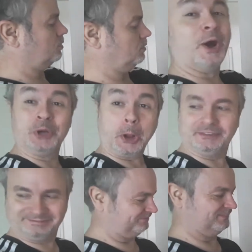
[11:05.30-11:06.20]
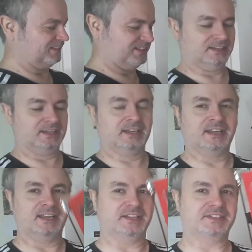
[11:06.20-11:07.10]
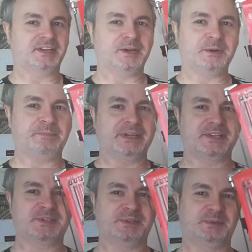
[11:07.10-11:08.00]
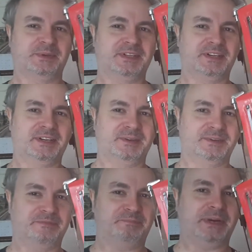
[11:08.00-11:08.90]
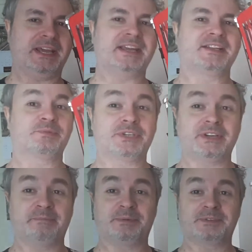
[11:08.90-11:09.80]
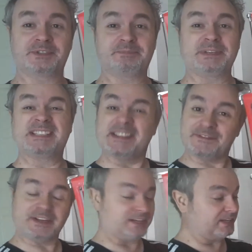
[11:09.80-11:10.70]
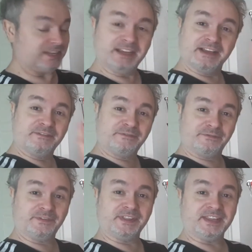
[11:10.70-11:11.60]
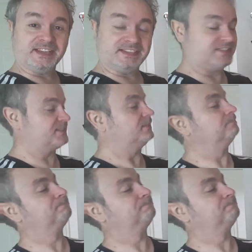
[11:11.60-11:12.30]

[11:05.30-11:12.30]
Oh look! It's a coping saw with a load of blades, which I bought specifically for this.